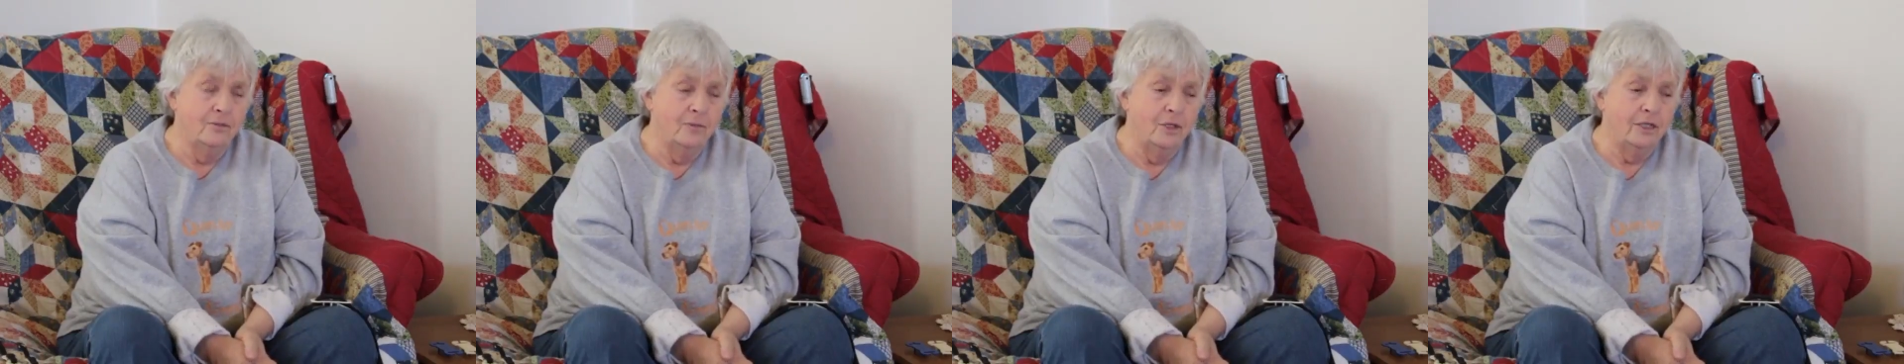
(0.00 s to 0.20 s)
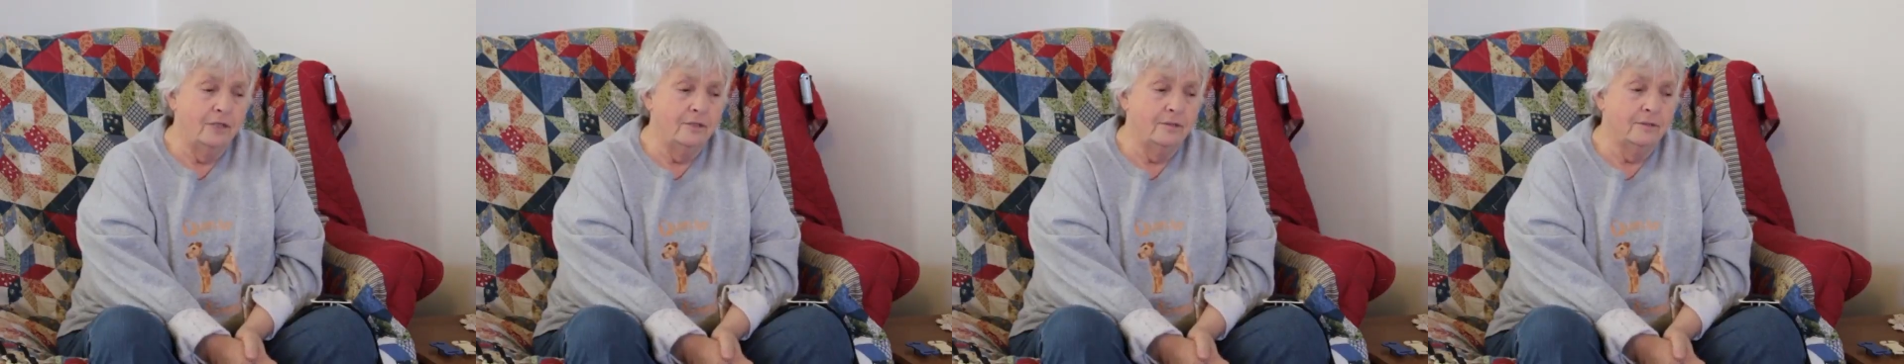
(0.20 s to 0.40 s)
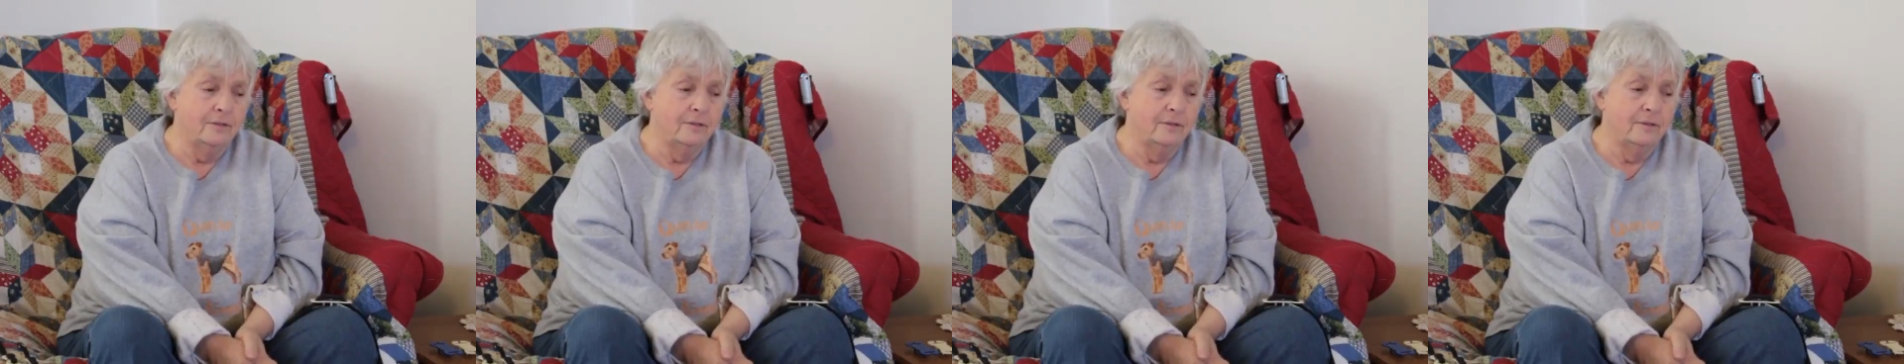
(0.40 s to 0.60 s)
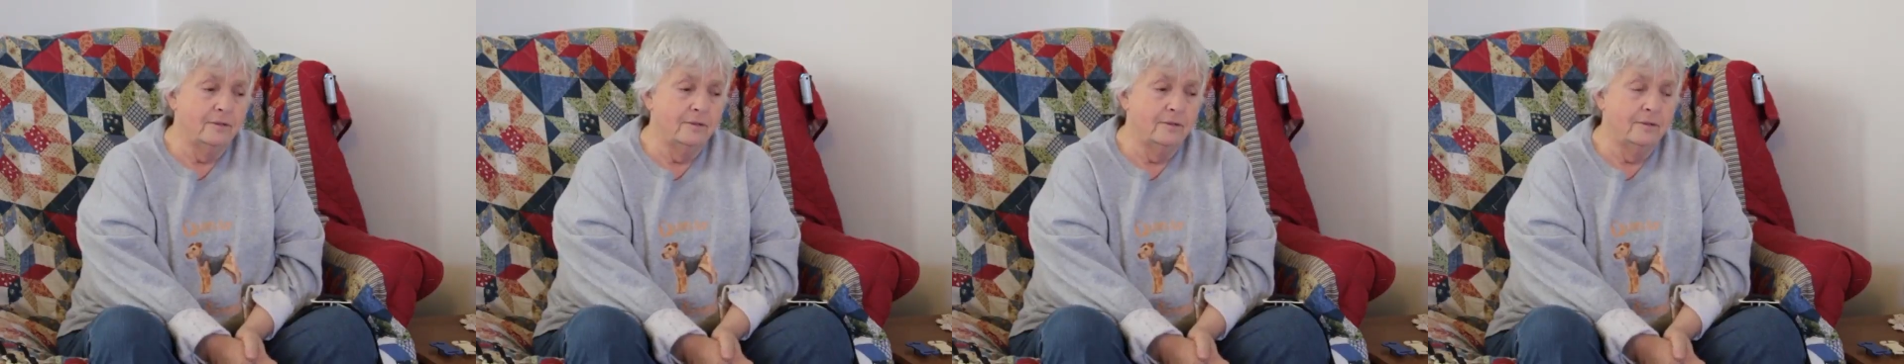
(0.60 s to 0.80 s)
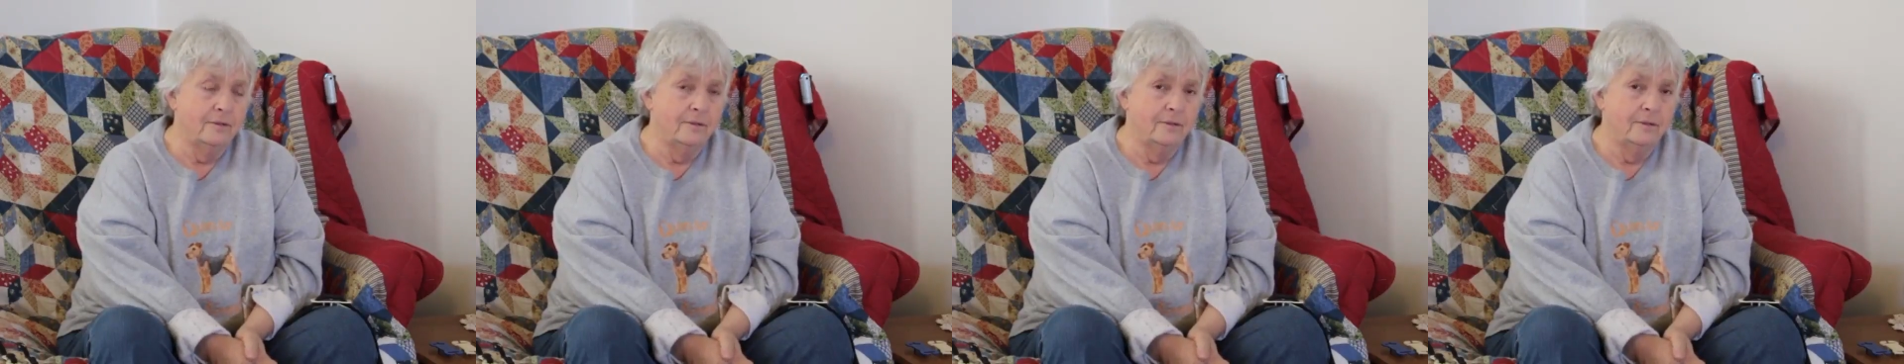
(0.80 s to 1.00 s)
weeks.
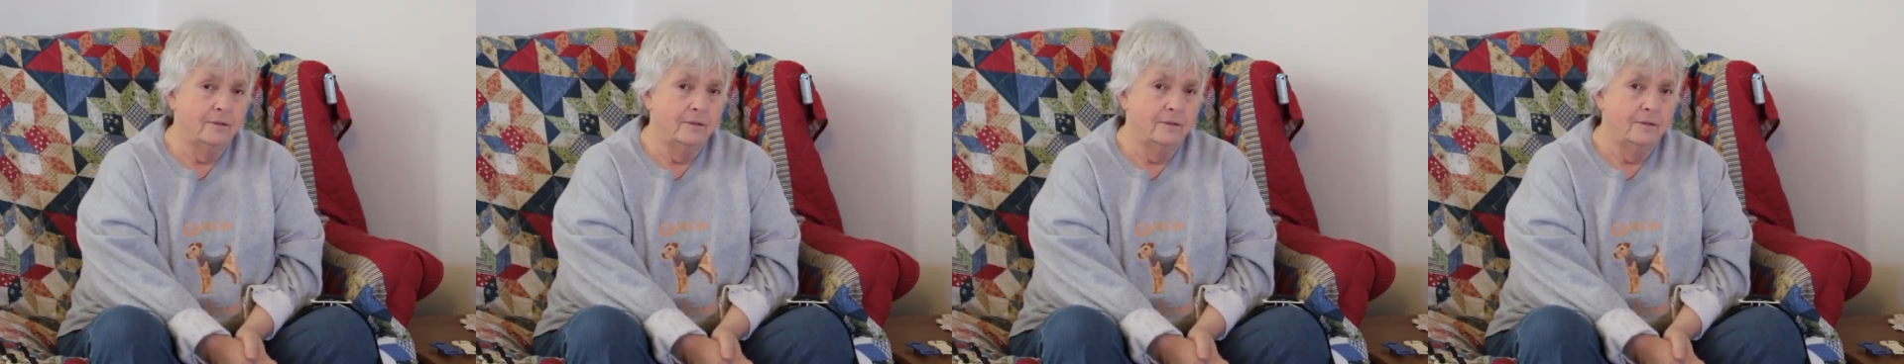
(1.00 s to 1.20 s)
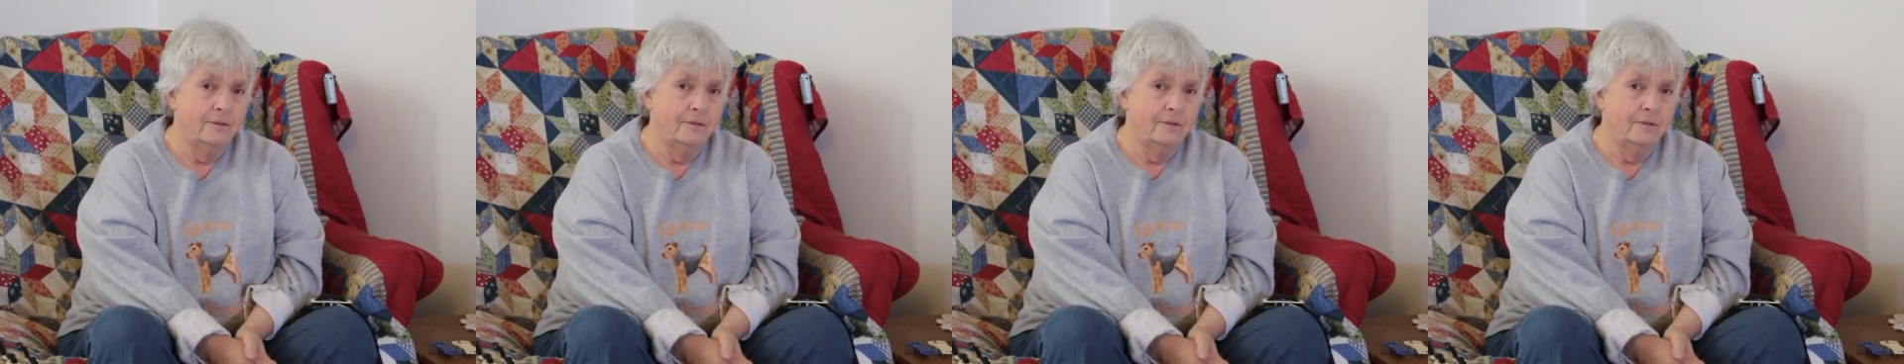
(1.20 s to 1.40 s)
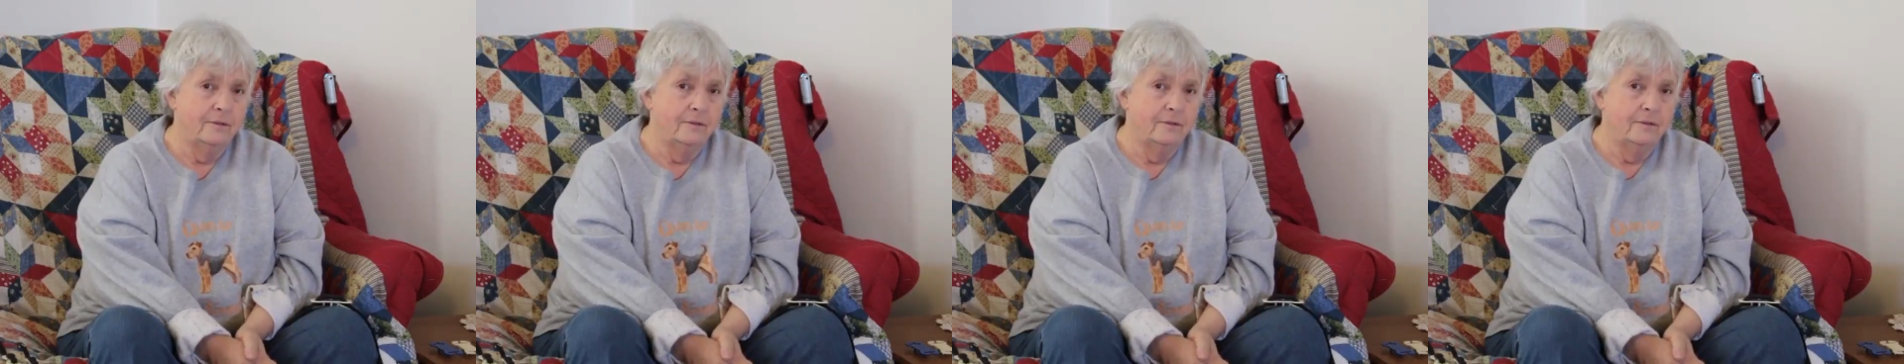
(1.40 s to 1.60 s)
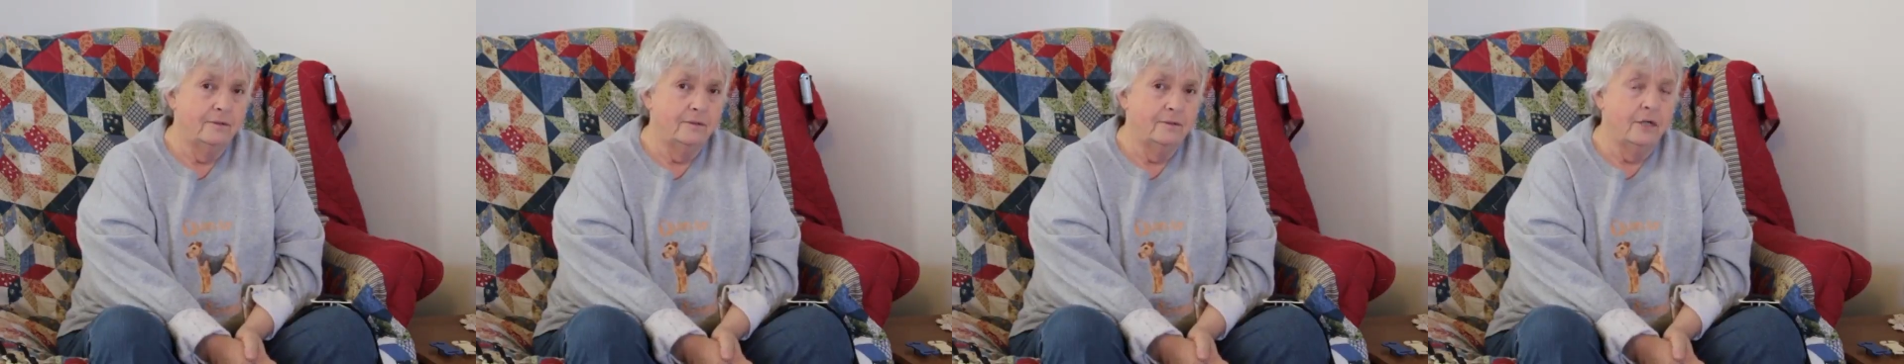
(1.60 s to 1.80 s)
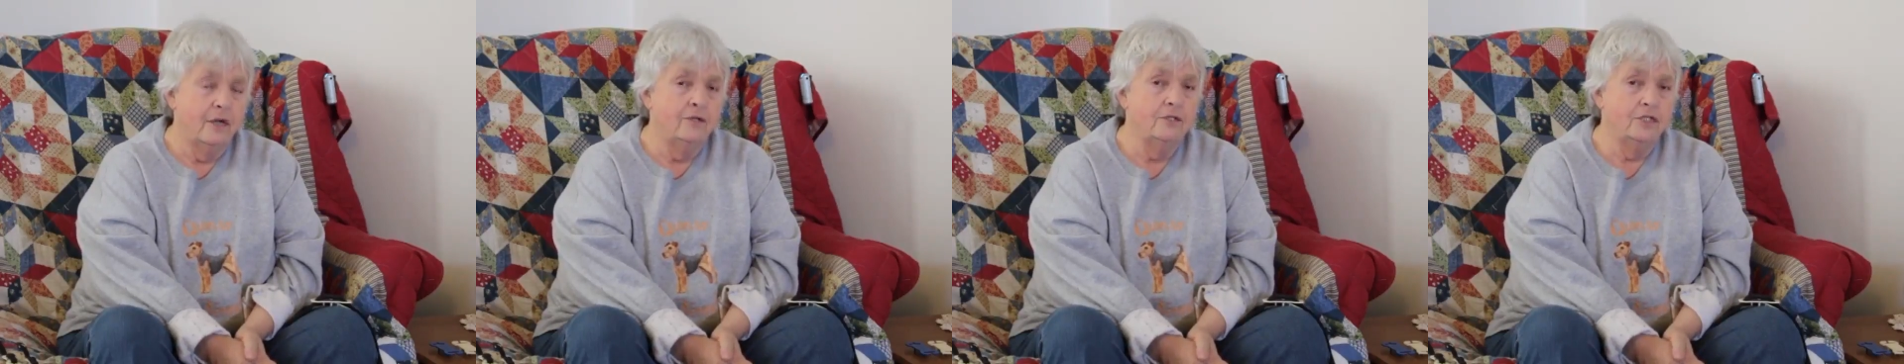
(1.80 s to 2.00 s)

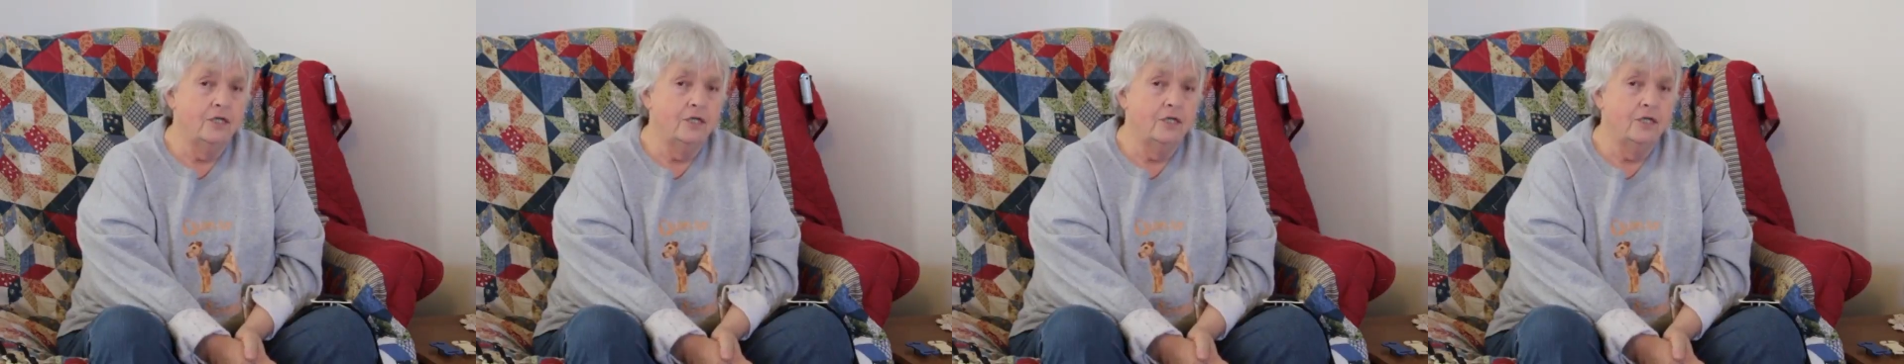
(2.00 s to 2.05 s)
Our